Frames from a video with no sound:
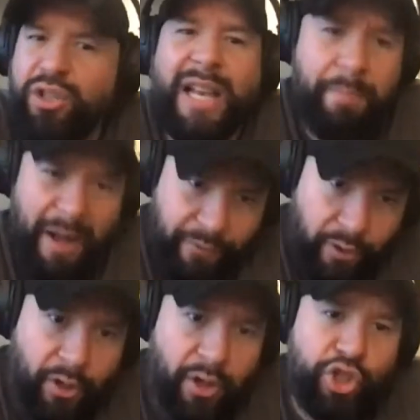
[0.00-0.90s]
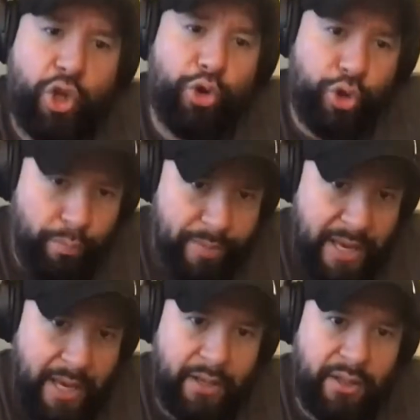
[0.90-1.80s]
like Buffer, Social
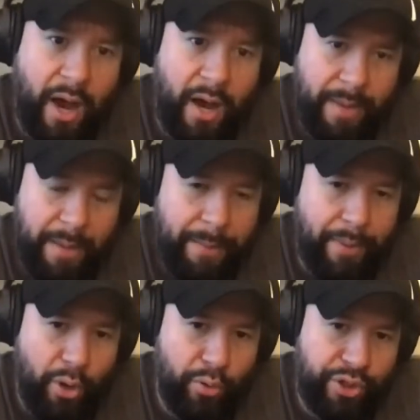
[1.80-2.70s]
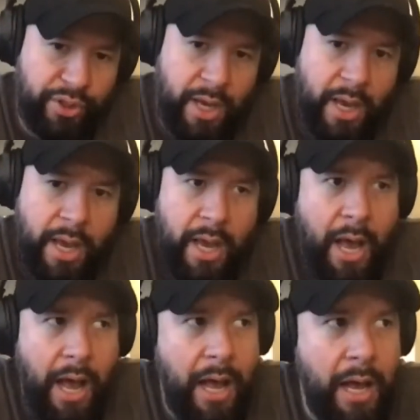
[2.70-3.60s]
Bee to automate my posts.
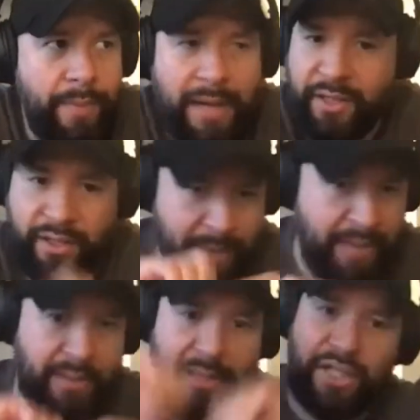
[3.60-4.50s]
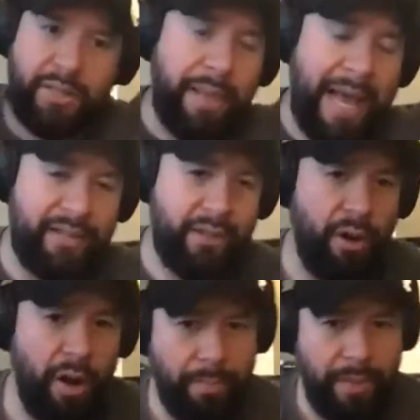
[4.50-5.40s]
That just basically just blasts
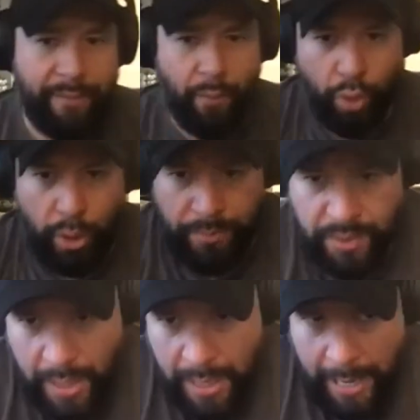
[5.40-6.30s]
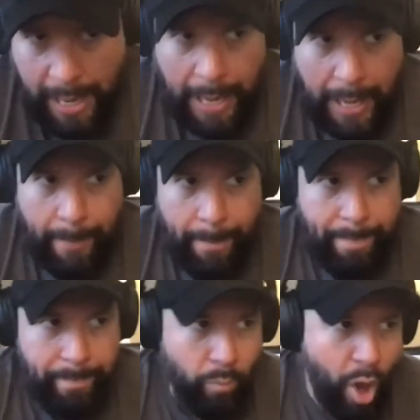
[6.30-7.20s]
into all platforms.
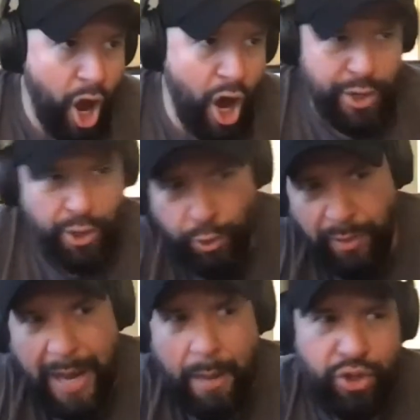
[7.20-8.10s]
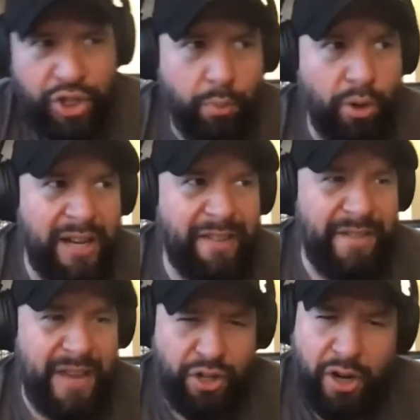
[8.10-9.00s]
Audiogram, which is more like a
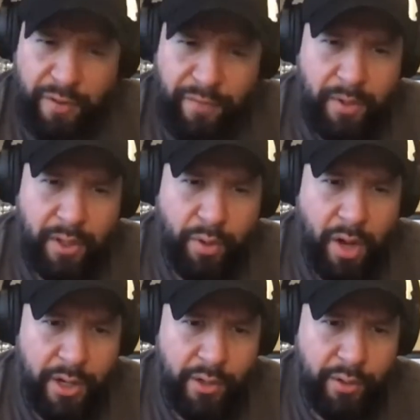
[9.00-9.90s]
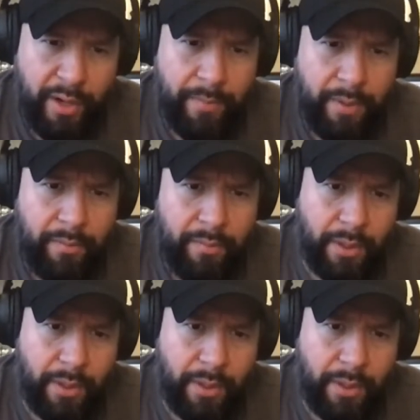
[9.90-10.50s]
feature. Are you familiar with Audiogram, Michelle?